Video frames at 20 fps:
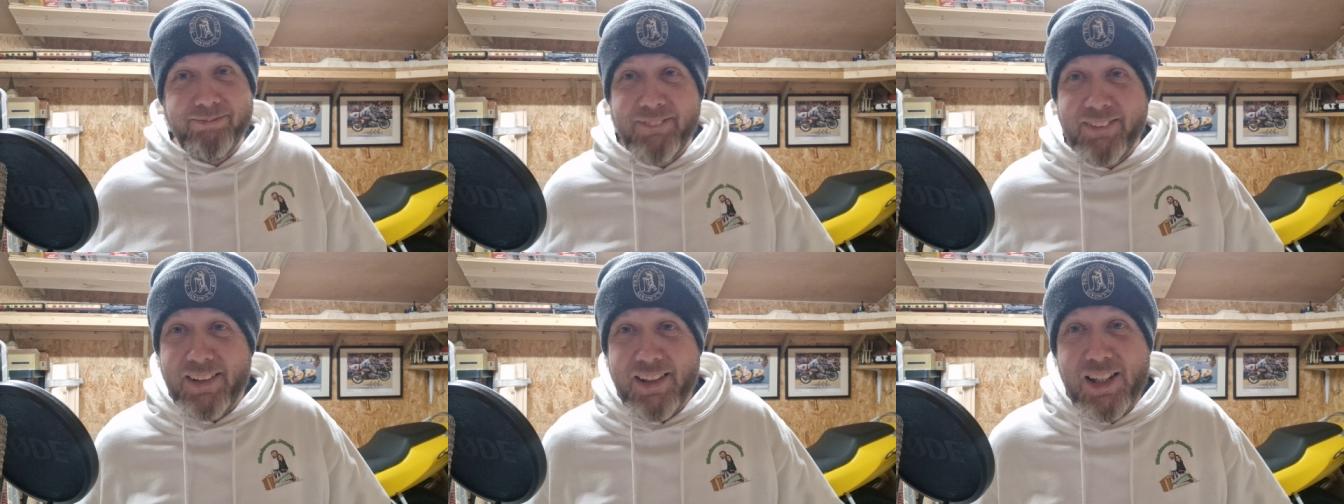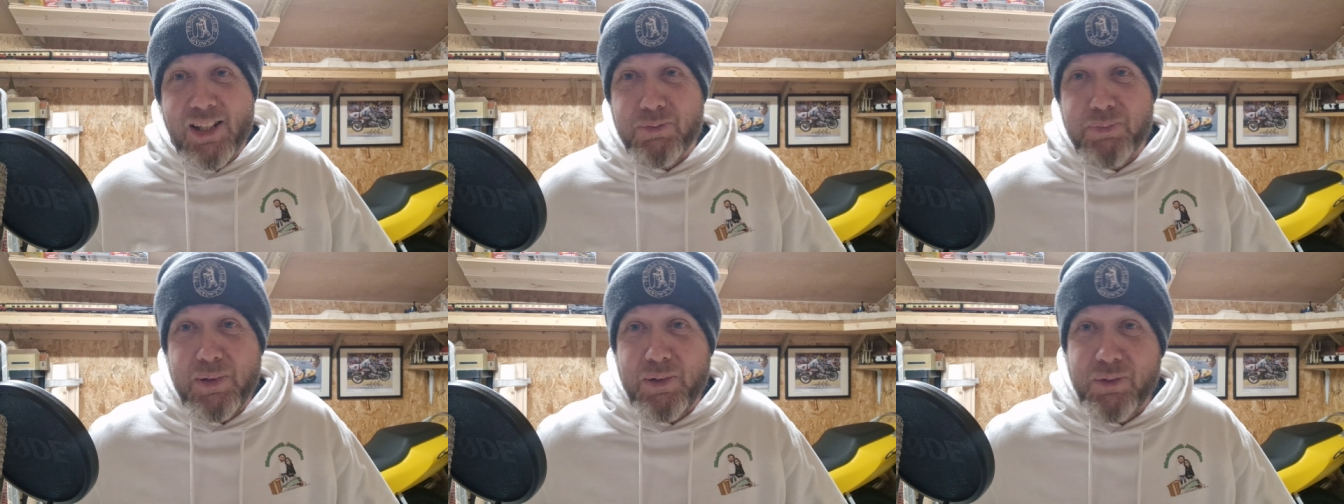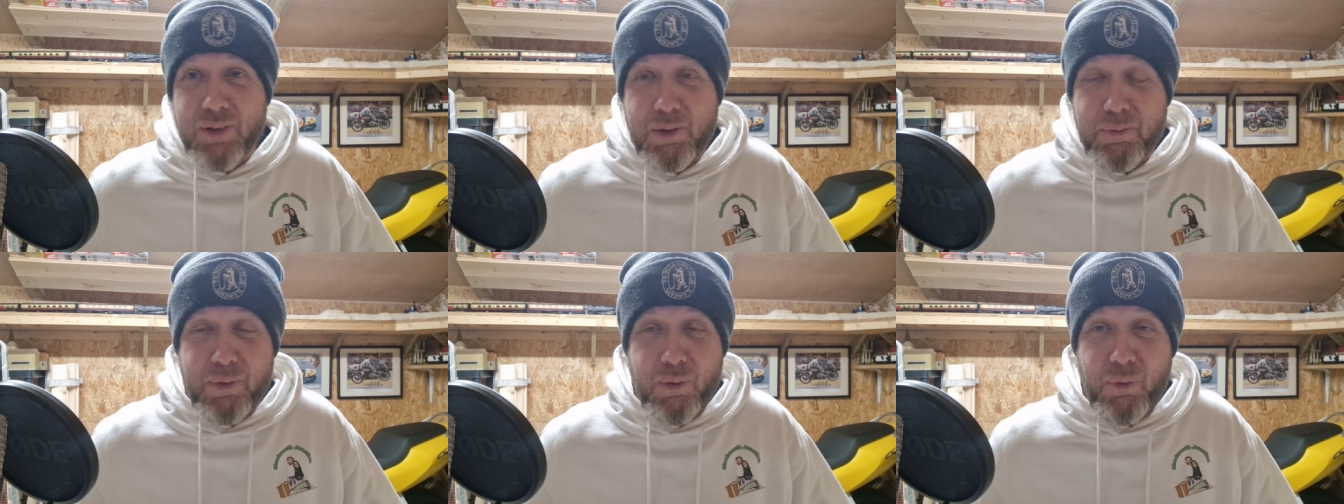it's been
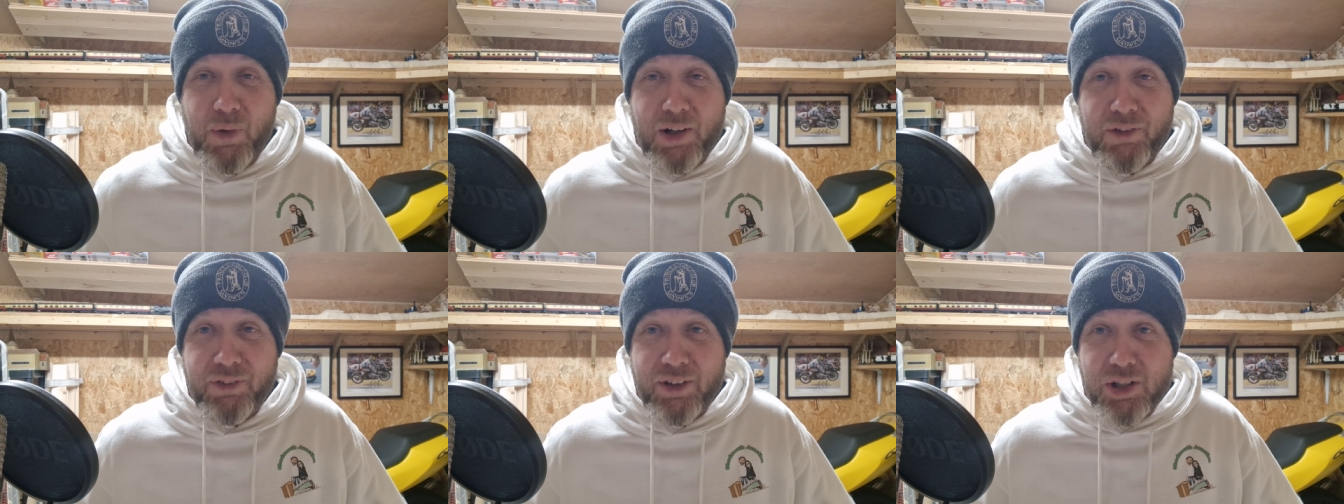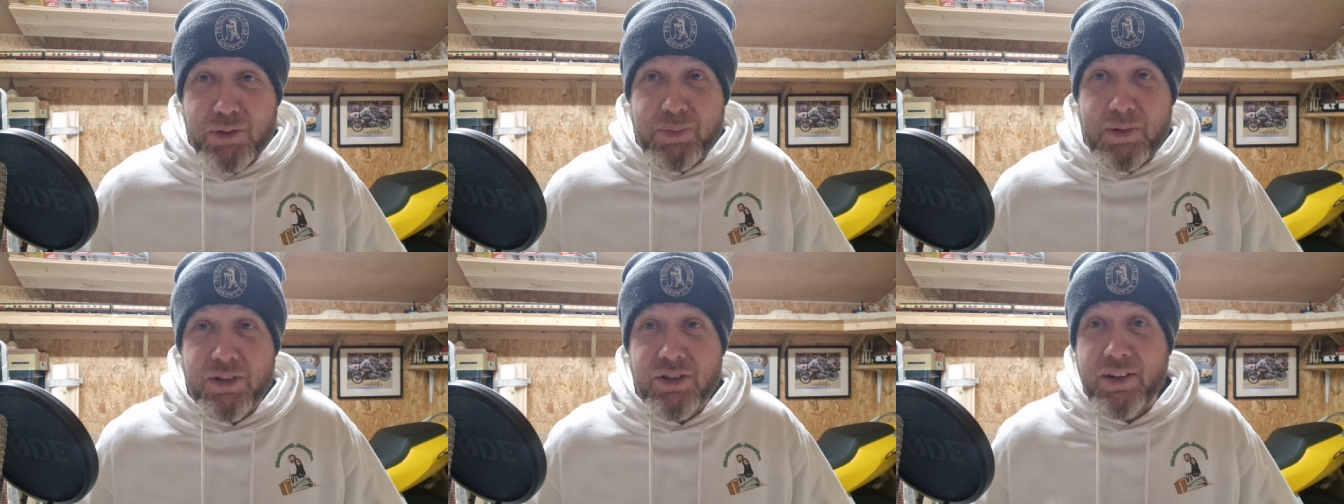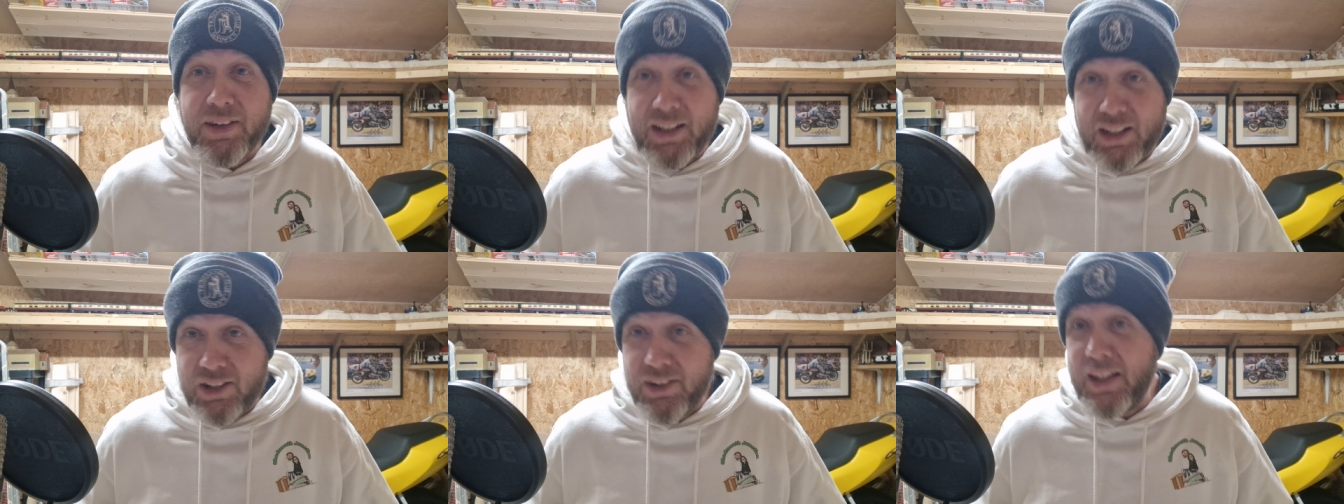a wonderful experience.
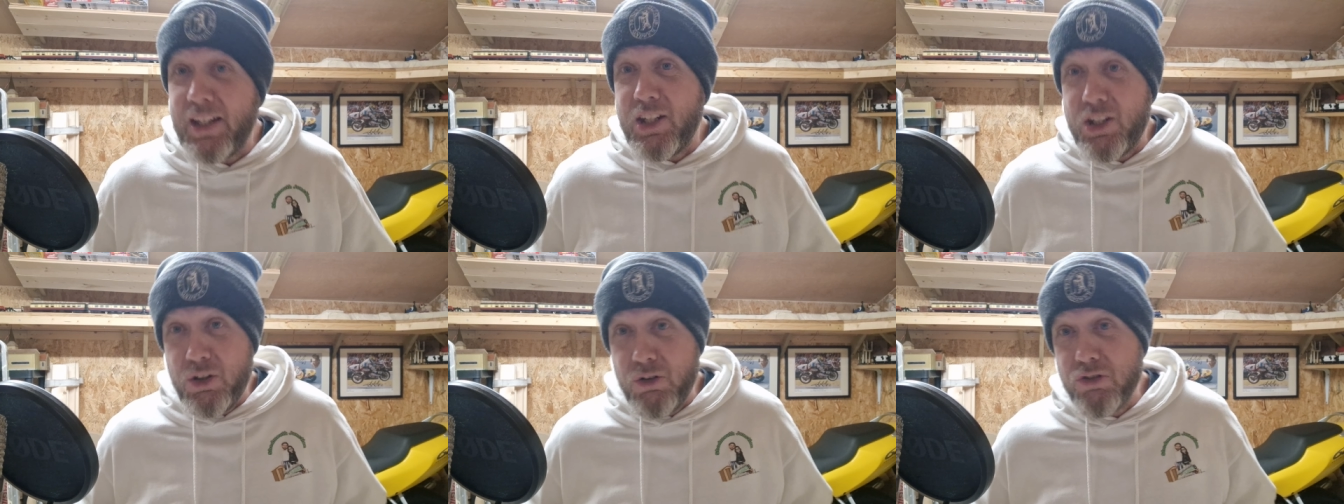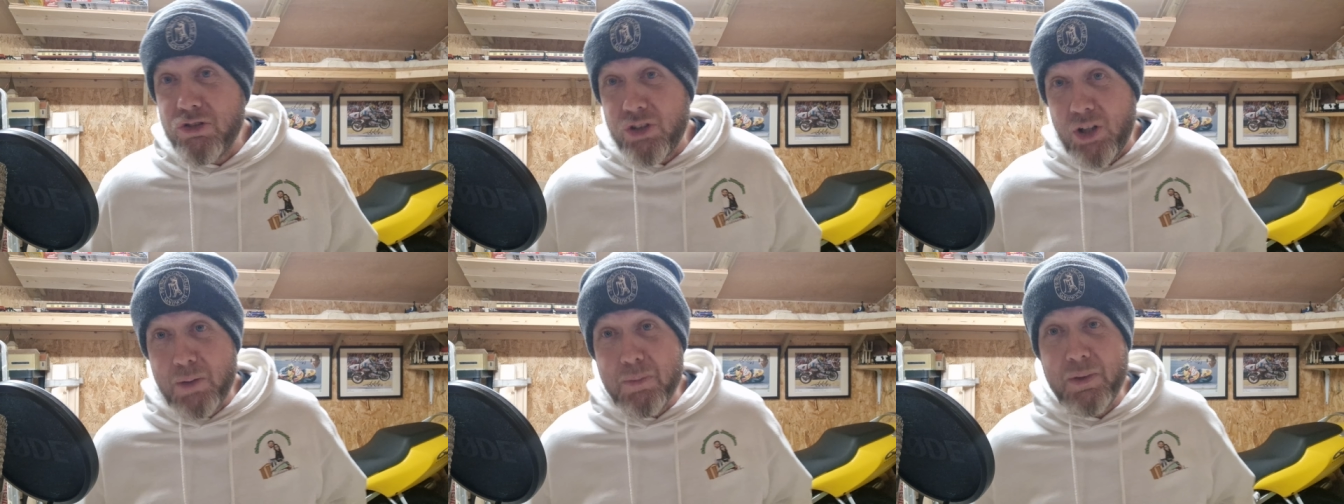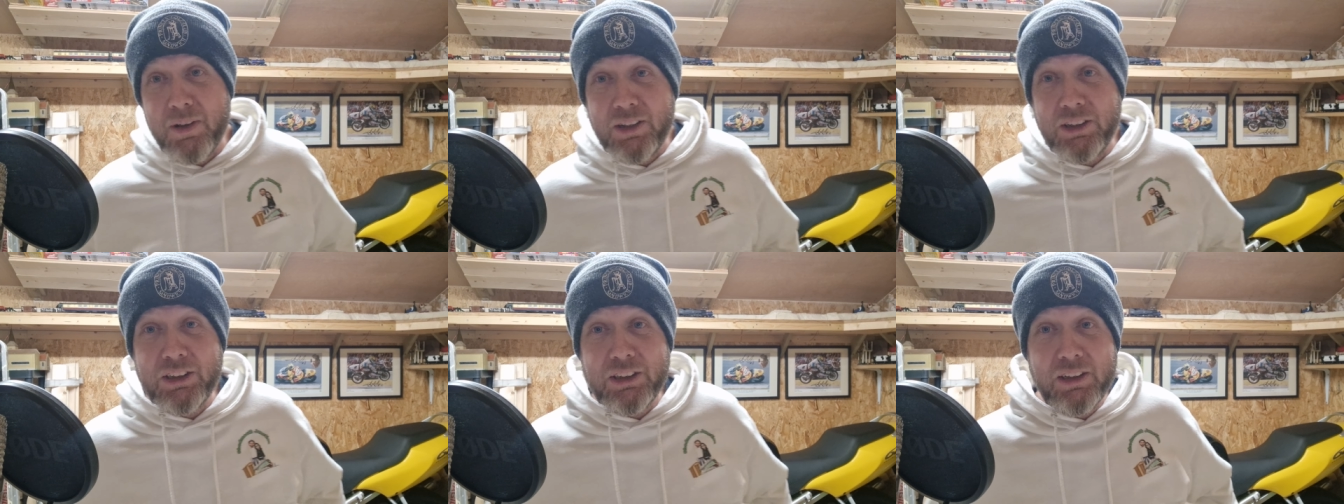And thank you, thank you so
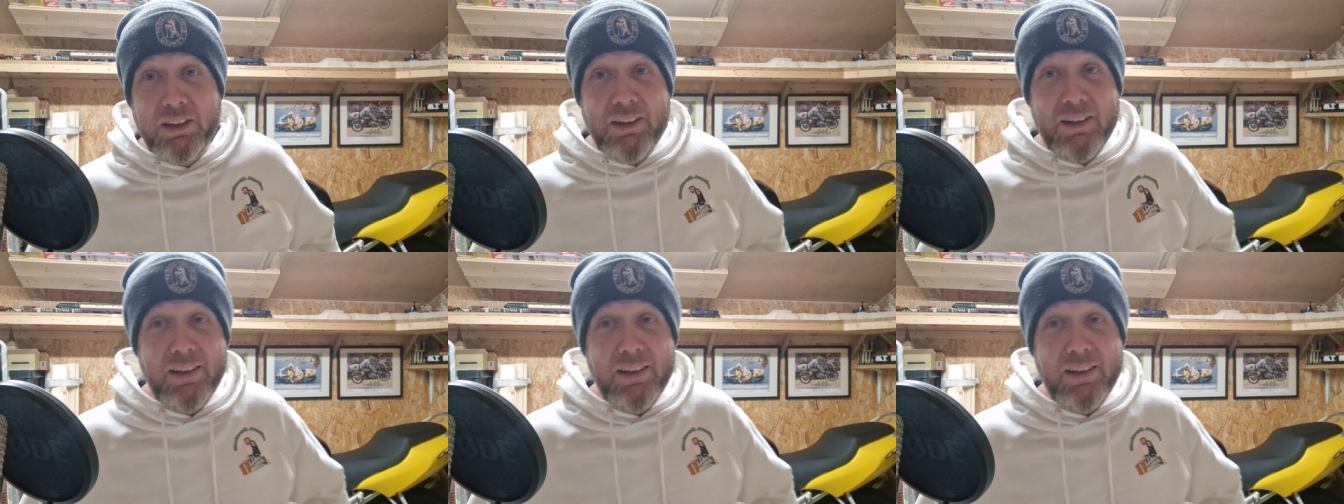much.